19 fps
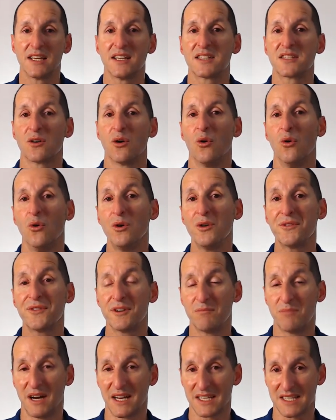it's
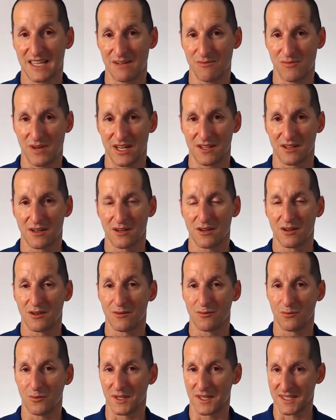authored by someone
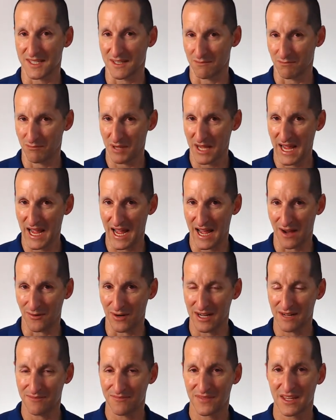with some
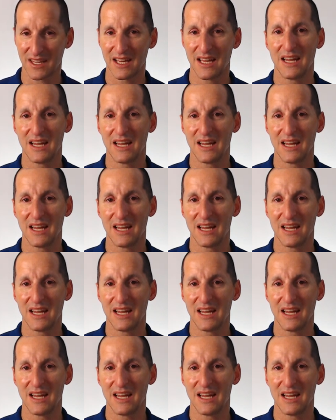power,